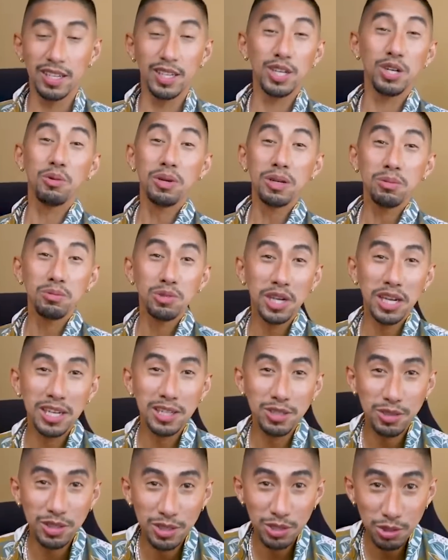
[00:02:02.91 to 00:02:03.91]
You know what I'm
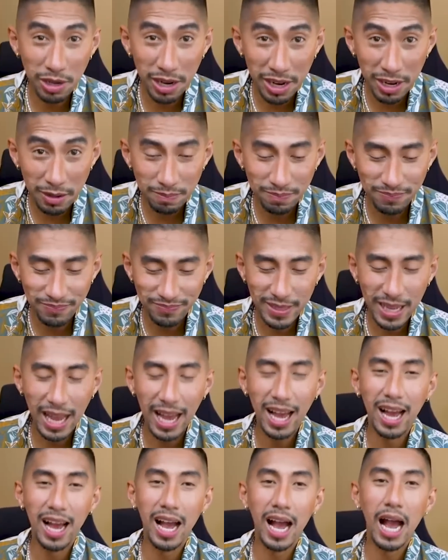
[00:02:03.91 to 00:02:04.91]
trying to attract?
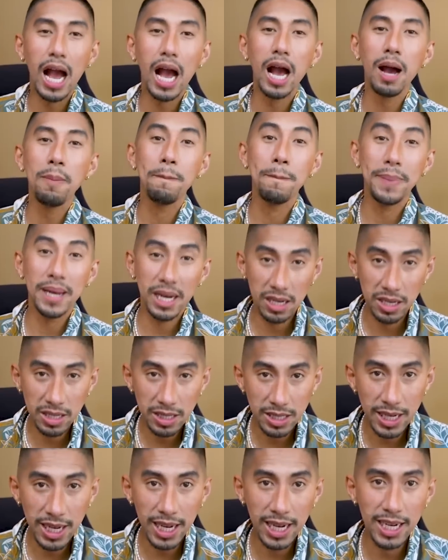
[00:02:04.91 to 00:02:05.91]
A
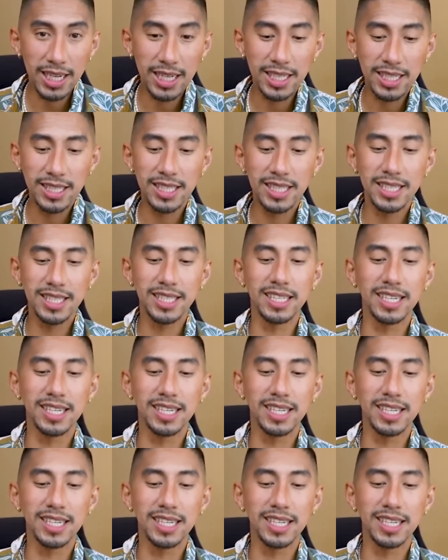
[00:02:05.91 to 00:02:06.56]
billion dollars.